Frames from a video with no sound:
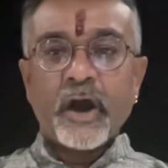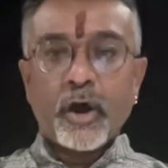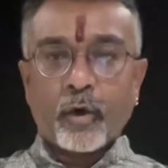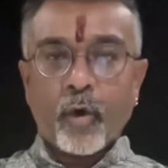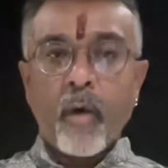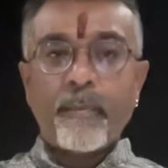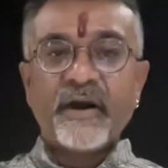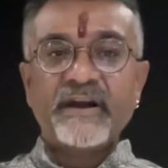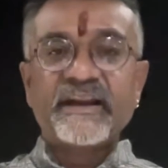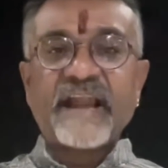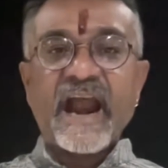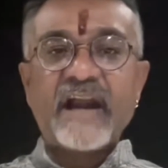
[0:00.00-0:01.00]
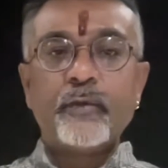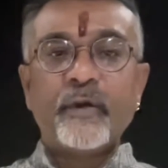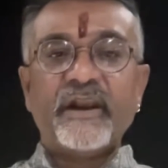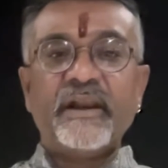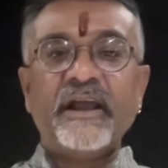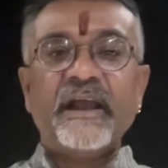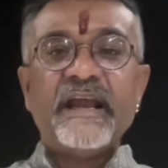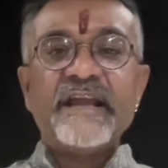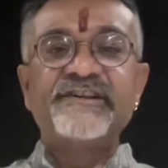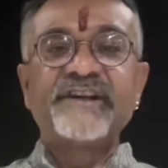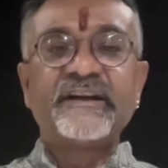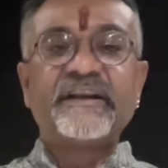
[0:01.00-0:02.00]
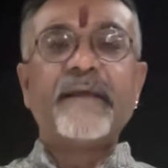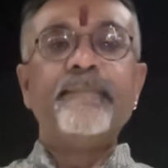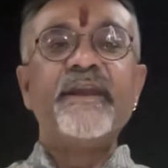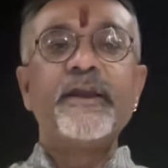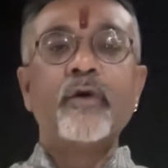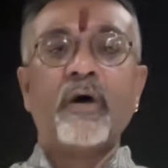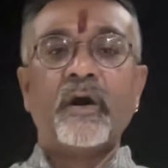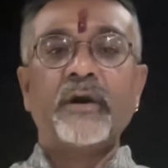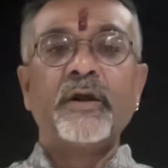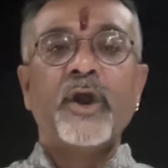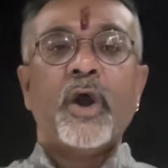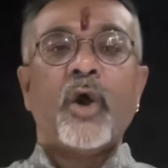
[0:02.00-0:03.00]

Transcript: Robert Caldwell is a demigod